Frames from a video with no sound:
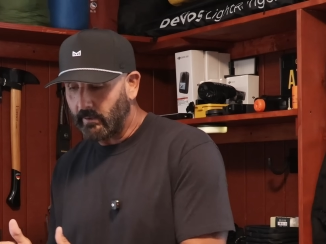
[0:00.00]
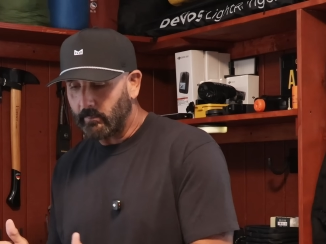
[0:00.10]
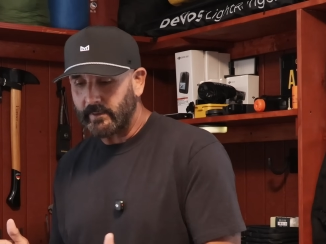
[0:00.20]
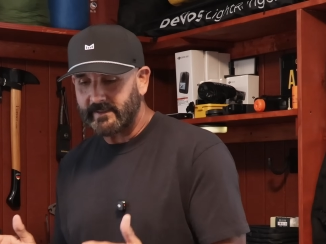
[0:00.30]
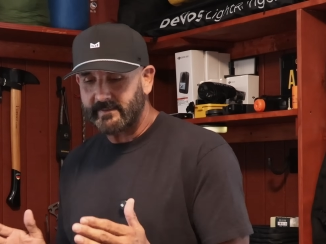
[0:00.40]
I
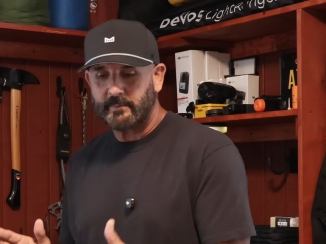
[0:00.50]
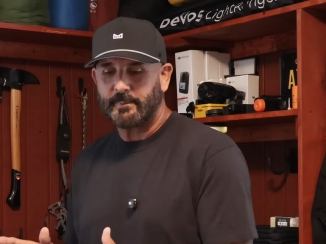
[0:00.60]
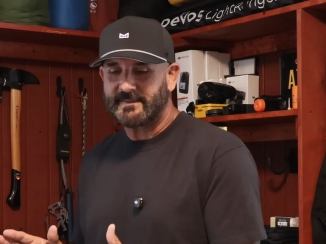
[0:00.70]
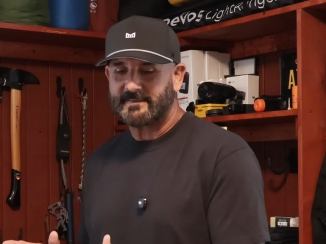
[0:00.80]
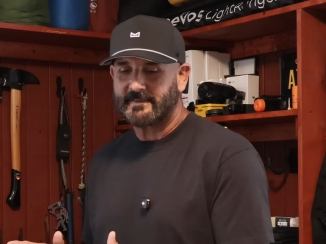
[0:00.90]
wanted it to
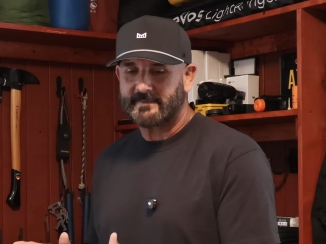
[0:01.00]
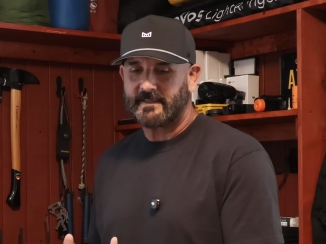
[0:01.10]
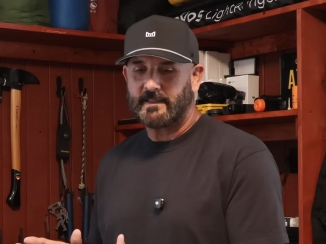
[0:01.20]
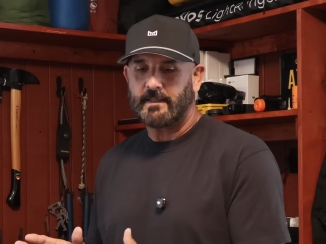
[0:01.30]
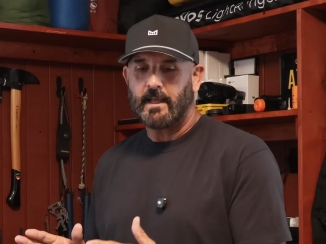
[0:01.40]
be
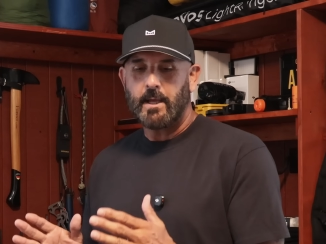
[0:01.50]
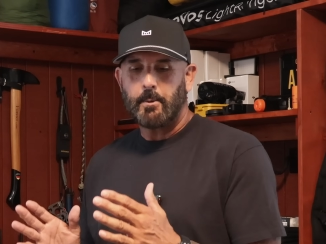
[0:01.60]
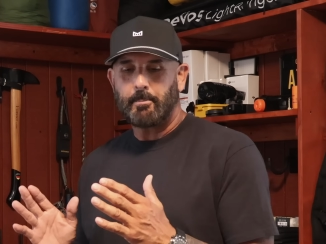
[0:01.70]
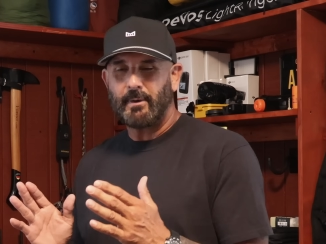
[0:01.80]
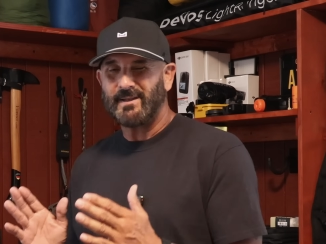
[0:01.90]
16.
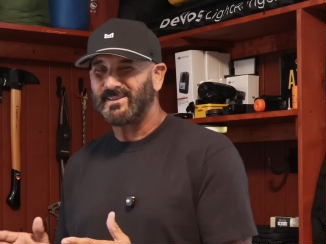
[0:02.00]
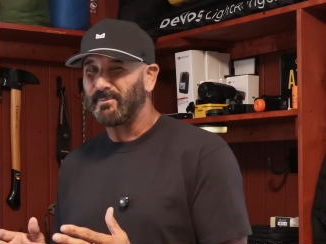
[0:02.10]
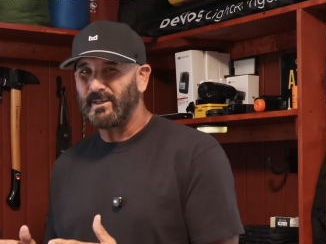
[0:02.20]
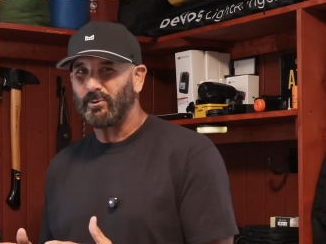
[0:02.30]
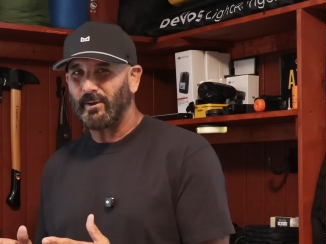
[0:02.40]
But to
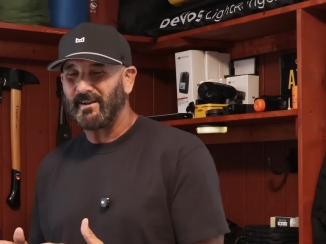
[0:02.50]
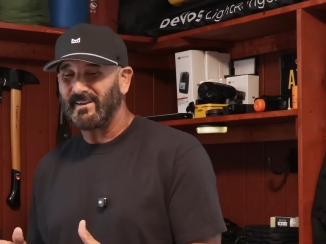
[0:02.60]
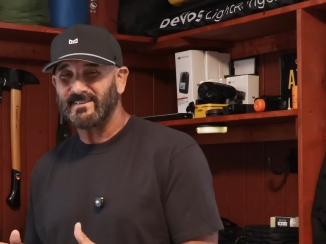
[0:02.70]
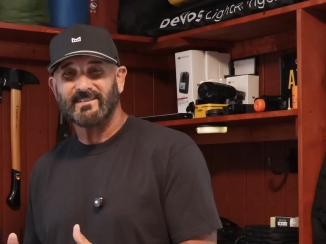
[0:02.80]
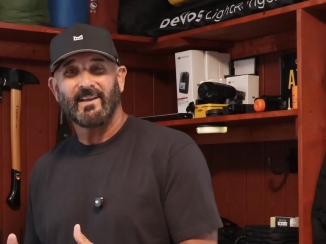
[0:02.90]
be quite
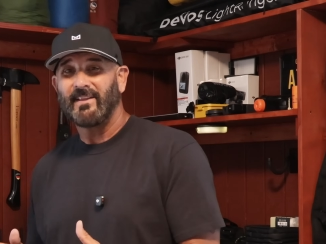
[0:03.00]
honest,